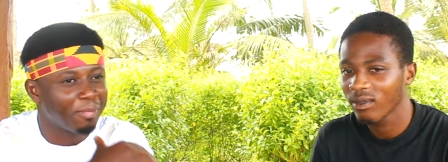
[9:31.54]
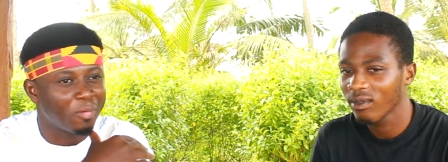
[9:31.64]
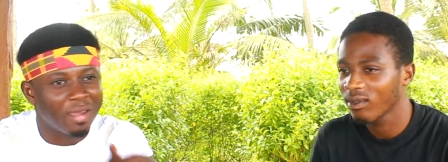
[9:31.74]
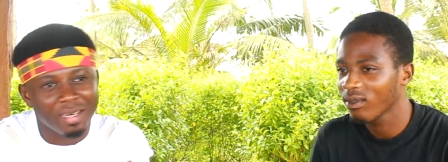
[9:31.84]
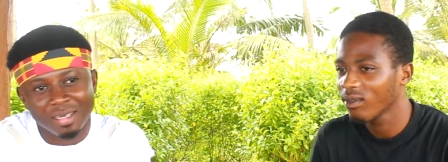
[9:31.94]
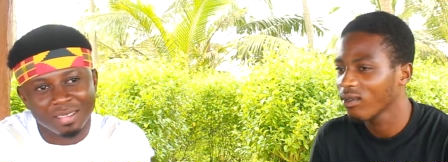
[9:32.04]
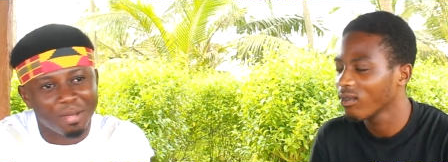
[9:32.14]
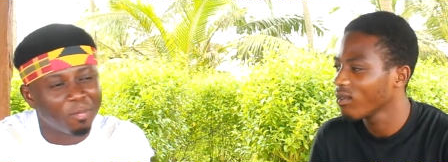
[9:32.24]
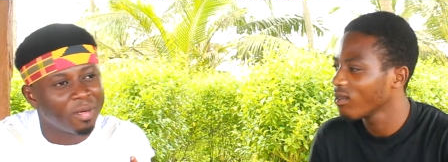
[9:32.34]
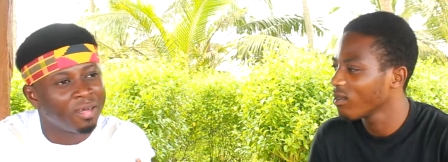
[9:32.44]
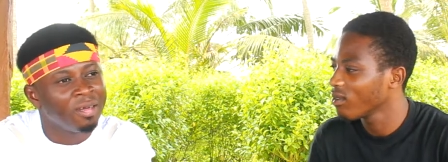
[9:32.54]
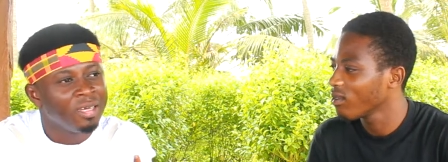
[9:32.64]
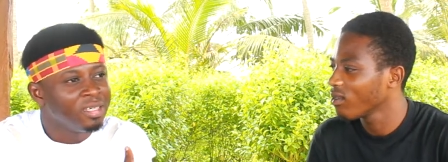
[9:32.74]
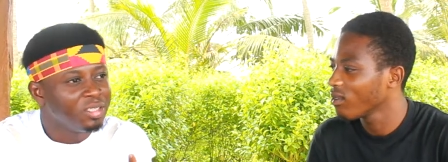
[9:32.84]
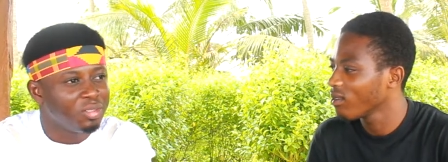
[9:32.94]
Speaker 1: I'm going somewhere,
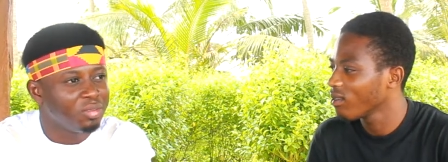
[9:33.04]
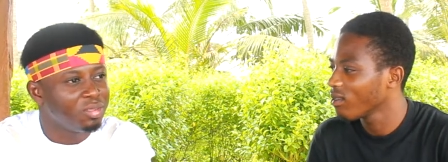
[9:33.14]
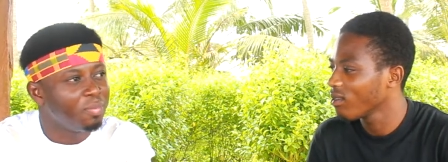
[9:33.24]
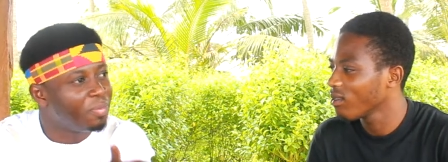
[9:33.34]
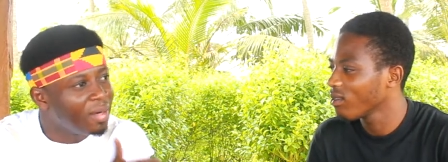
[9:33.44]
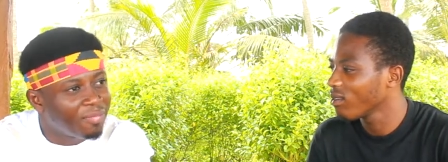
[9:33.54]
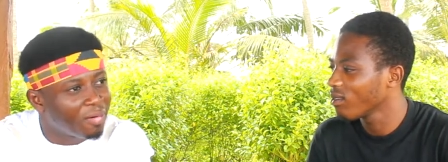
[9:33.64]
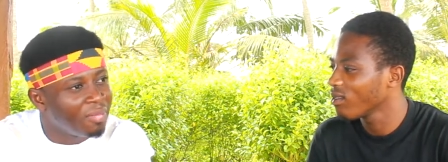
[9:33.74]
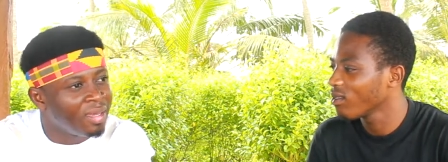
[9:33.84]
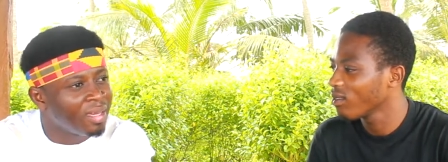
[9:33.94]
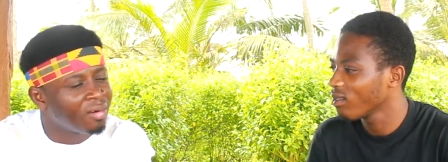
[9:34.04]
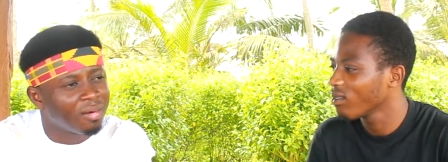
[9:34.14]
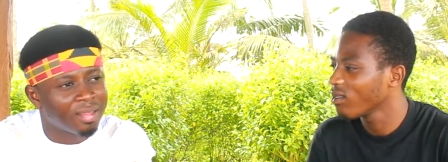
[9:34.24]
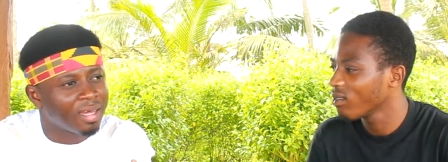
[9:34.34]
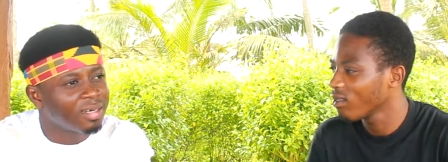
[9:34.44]
she she'll pray for me and
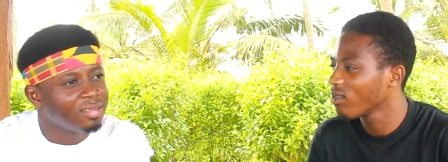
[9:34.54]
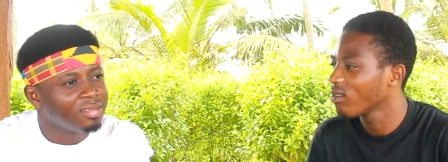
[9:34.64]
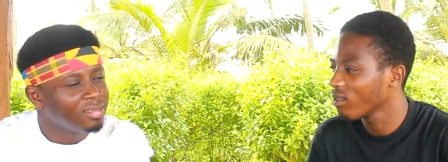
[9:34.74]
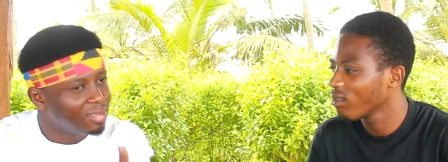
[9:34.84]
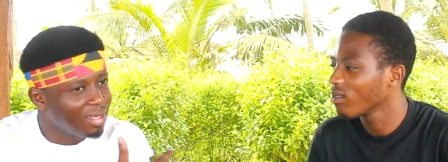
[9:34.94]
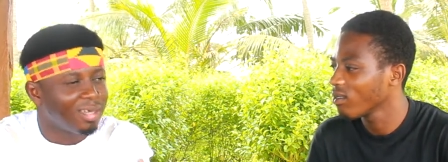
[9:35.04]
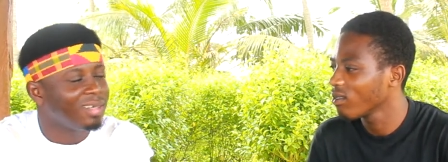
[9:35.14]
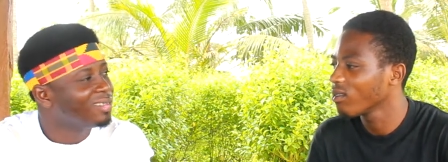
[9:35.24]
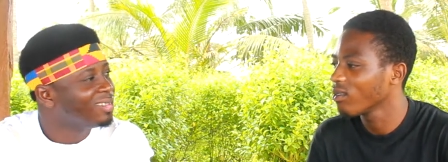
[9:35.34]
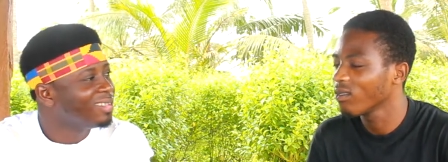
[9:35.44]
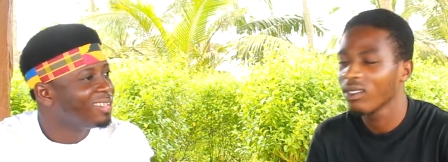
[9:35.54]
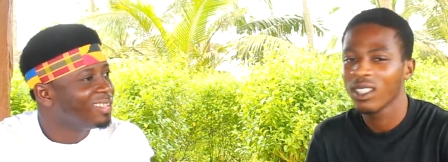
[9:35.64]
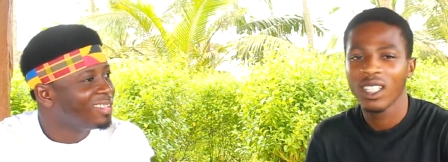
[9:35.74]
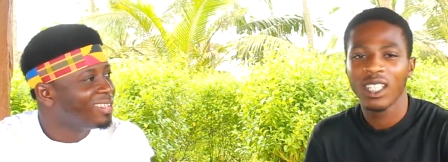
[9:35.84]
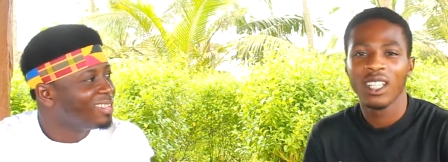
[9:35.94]
all that.
Speaker 2: Yeah.
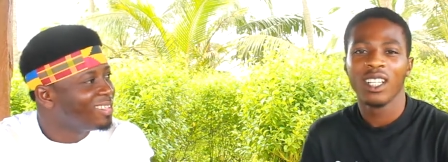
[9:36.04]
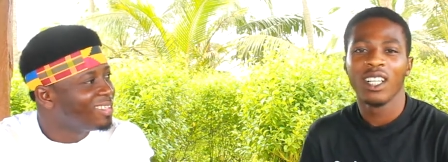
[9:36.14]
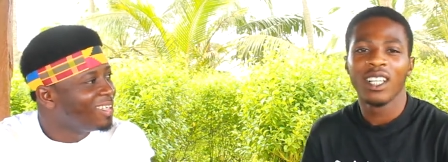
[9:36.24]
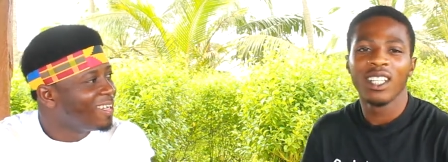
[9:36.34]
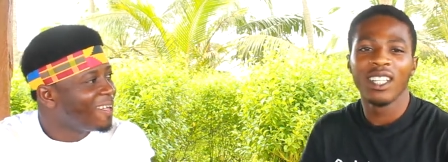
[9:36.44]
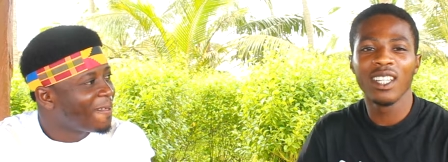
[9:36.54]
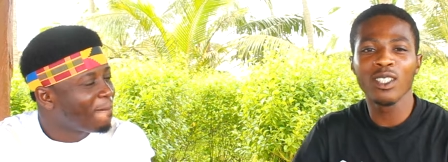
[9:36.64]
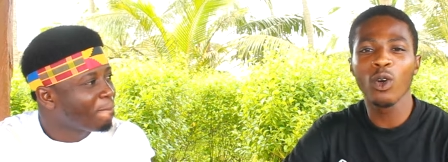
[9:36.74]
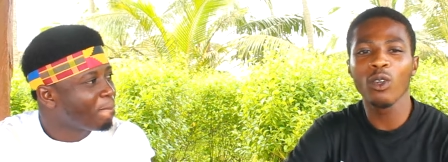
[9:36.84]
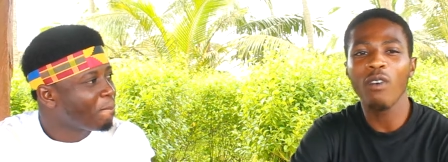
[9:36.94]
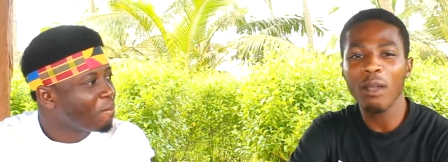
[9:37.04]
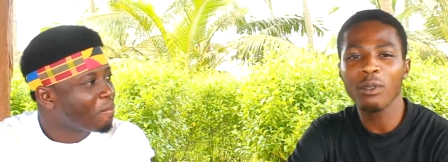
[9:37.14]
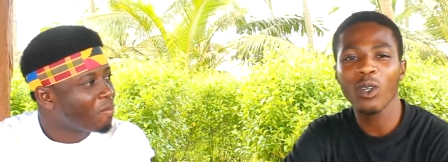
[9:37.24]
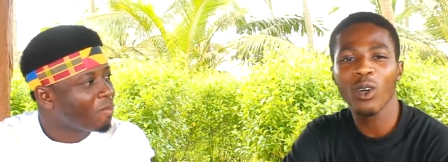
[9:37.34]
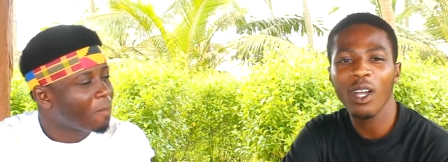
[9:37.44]
This is Hood Vibe
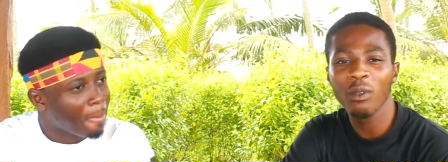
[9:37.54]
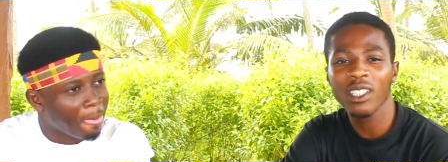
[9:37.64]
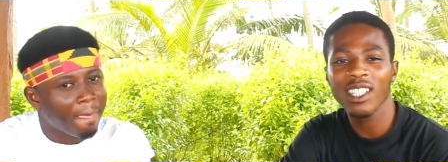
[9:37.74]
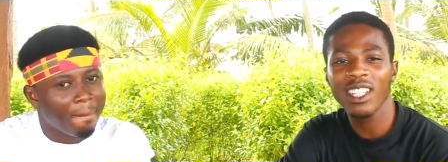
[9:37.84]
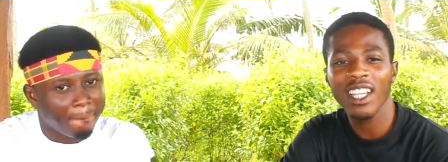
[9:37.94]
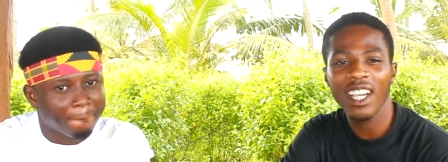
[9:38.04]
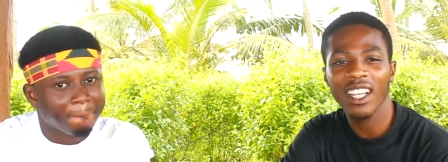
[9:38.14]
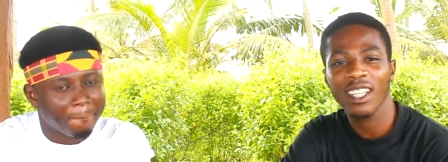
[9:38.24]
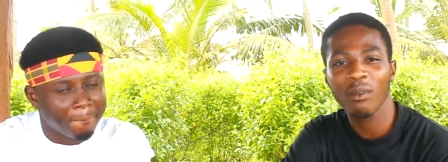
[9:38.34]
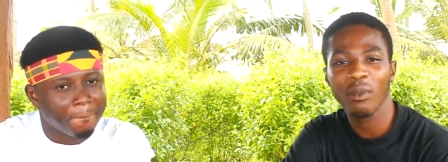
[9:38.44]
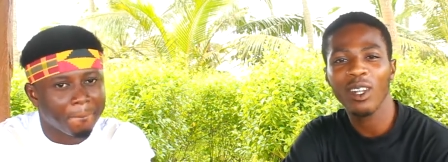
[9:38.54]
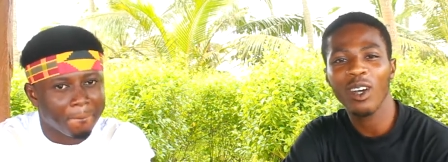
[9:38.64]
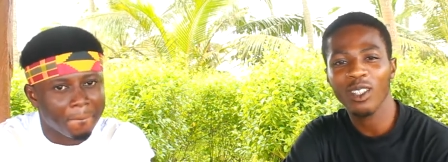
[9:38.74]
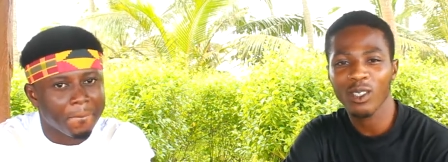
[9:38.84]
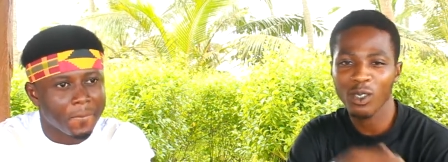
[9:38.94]
Show, and we're still here. Keep it
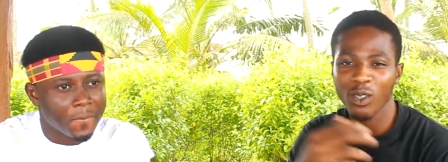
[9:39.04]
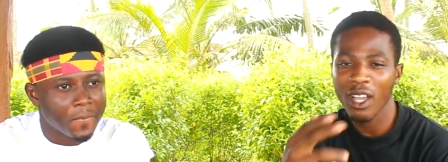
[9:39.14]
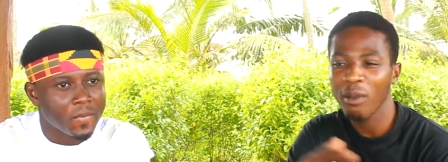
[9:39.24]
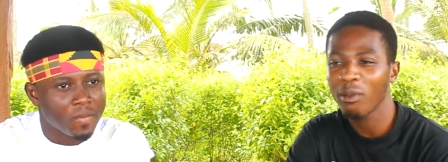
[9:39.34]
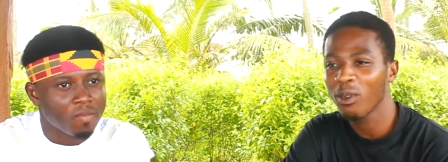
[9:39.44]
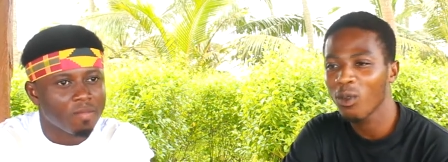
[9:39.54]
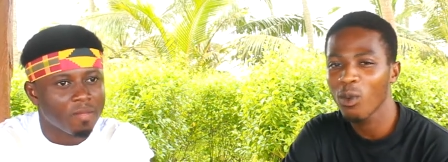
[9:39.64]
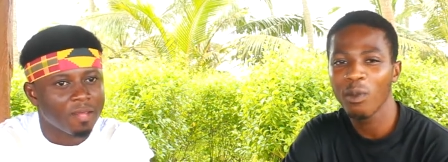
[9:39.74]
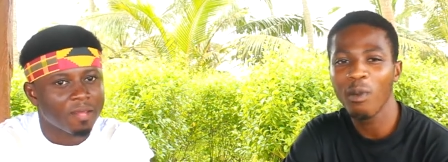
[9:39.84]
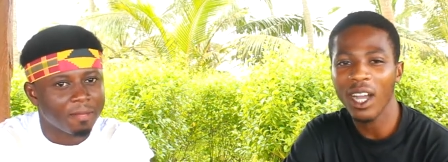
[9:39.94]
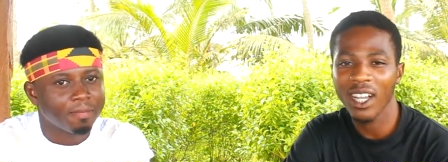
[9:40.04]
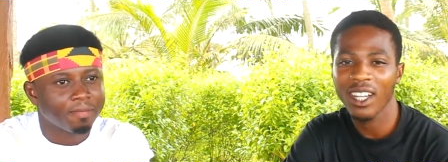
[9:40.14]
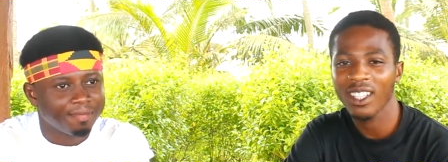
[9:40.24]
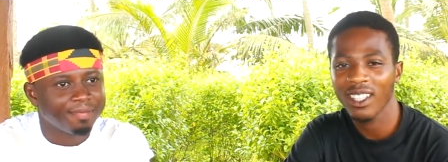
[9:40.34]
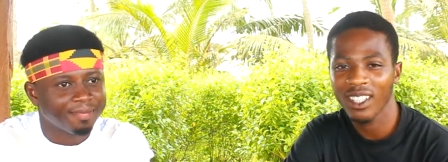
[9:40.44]
locked, subscribe. We'll be back.
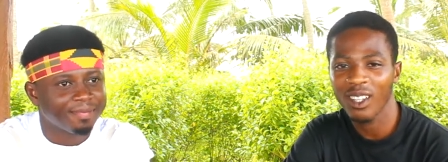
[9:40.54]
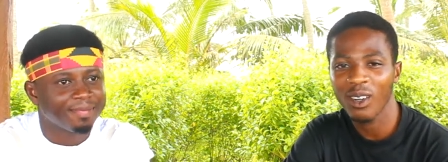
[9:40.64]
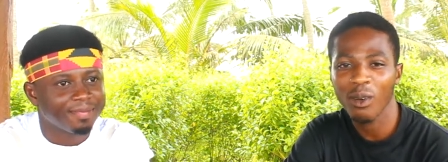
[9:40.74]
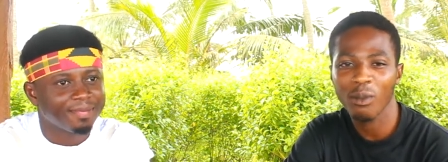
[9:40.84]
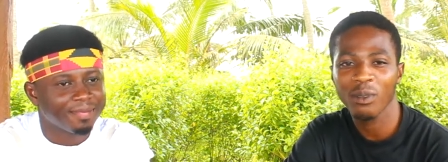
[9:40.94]
Off.